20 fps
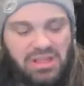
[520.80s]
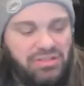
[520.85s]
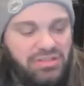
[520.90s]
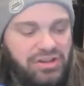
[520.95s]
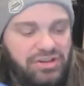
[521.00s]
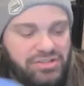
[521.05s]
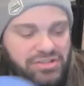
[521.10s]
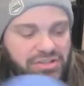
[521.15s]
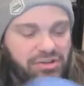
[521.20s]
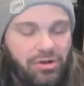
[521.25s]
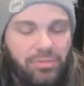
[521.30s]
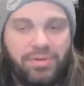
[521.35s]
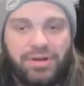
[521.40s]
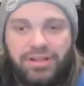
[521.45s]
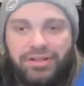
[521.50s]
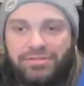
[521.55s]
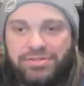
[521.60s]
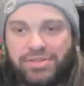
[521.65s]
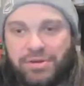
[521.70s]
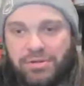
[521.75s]
there's
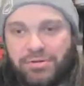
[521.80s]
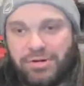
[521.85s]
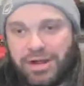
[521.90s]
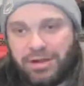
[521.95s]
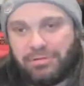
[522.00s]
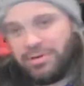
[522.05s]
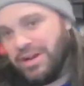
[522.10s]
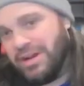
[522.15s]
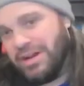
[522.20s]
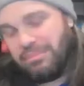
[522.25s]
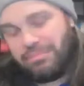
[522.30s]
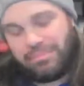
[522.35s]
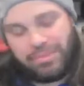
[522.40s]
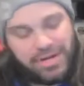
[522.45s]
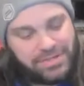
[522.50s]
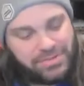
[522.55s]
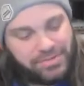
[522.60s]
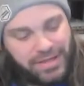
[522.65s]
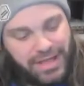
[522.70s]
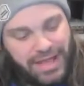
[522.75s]
nobody who's going to walk away not
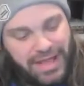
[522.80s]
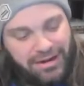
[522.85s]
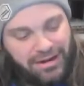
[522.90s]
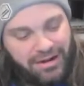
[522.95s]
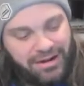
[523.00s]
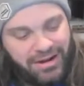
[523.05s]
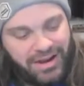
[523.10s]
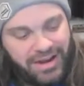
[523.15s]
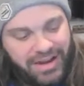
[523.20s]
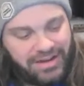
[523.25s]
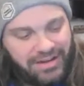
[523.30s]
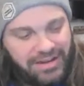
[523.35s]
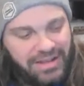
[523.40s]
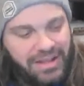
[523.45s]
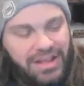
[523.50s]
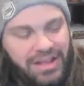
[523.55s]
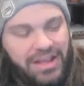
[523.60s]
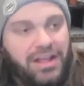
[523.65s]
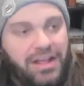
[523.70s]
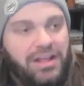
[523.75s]
impressed with that. All right.
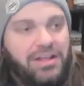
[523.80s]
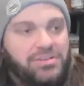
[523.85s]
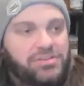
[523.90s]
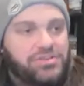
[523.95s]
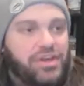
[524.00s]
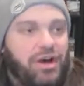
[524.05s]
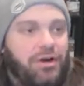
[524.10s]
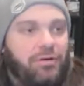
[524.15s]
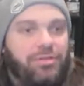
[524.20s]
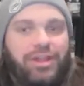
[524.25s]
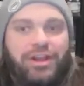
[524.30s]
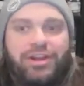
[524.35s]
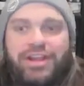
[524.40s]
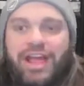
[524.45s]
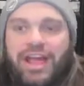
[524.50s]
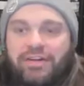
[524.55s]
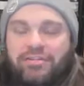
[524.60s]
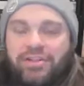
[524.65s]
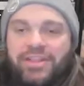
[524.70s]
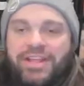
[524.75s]
So there you
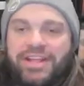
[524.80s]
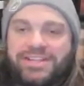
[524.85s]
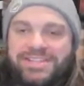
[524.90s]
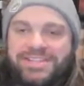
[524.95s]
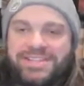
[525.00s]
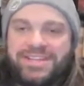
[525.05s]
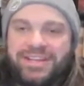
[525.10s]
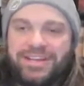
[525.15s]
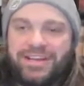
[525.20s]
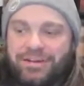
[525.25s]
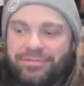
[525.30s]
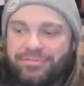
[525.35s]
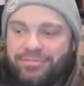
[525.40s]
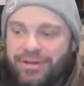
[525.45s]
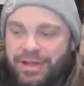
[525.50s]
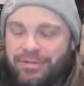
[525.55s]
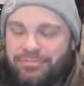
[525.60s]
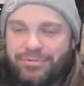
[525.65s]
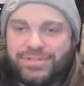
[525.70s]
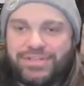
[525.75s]
have it. That's the uh,
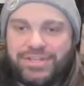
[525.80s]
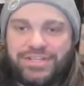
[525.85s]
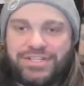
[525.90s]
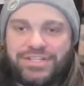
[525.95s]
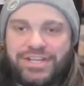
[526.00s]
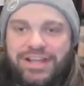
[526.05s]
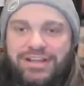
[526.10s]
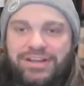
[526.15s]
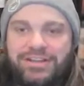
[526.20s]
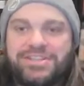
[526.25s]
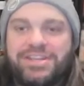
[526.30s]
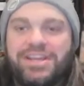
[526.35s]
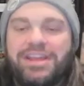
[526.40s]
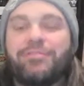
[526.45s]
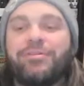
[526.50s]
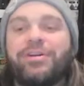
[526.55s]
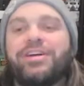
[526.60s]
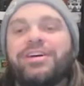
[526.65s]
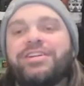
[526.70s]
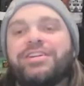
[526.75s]
five whiskey challenge. Again,
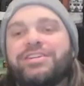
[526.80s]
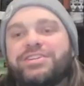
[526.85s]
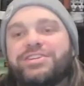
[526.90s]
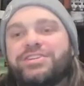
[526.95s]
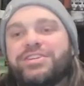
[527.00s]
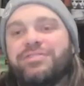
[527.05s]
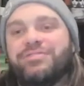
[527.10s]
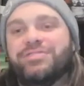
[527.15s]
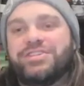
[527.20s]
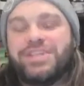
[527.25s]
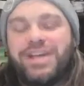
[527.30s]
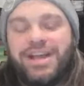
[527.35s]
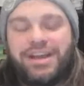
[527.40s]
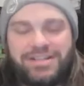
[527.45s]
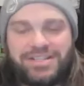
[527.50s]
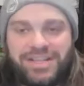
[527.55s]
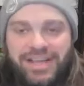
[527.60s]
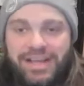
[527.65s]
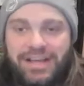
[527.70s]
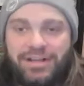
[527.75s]
I want to give a shout out
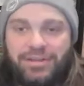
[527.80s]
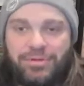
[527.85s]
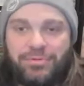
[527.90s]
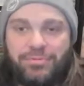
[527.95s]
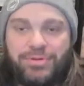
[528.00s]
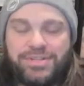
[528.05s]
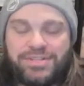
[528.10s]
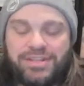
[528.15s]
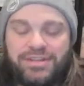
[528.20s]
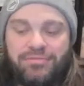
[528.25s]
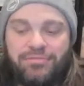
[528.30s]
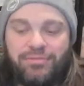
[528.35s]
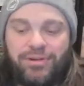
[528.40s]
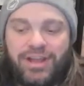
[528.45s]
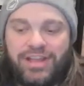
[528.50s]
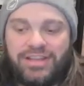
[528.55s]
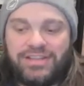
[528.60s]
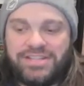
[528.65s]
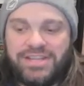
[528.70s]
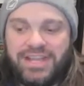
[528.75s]
to Alan, the whiskey
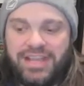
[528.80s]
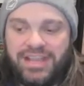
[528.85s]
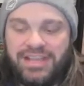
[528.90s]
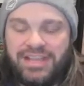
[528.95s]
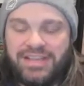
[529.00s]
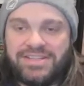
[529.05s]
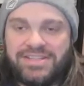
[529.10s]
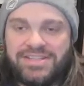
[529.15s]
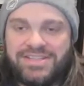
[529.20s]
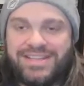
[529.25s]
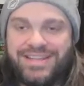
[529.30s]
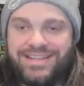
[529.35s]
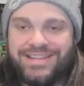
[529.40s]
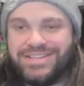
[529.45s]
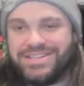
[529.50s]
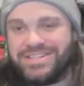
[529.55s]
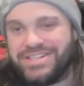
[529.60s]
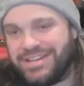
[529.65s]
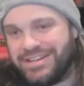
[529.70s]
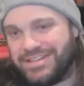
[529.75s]
friend, and send
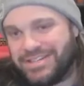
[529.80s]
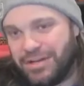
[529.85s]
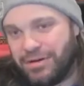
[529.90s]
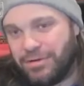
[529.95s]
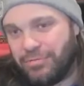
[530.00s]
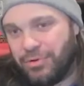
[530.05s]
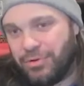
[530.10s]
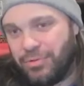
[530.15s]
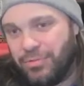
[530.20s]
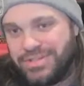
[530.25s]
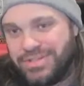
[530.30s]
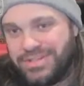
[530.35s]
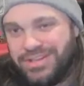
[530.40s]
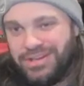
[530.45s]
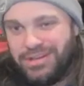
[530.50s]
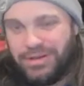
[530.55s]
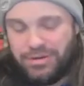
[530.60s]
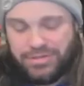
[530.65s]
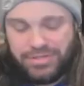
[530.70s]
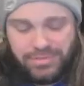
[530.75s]
this challenge on over to Whiskey
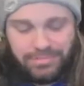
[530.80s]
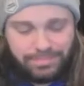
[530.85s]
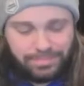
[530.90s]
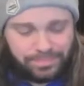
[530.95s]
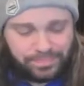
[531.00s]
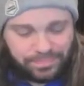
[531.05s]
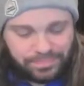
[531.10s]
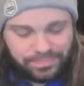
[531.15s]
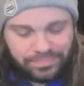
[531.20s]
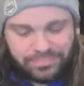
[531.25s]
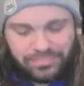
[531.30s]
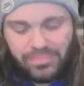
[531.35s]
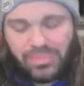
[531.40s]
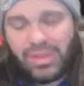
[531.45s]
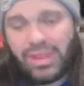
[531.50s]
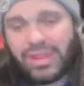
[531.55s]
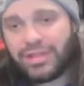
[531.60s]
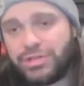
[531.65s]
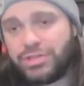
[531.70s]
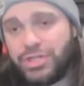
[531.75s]
Knows.
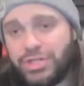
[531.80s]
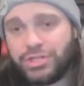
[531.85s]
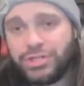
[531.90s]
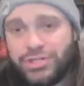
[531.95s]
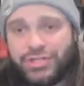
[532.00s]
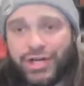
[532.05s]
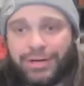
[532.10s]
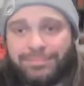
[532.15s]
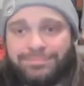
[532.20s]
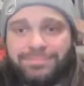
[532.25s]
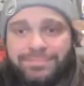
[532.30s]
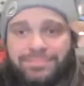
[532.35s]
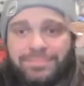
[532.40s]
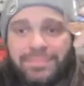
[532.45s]
Cheers, y'all.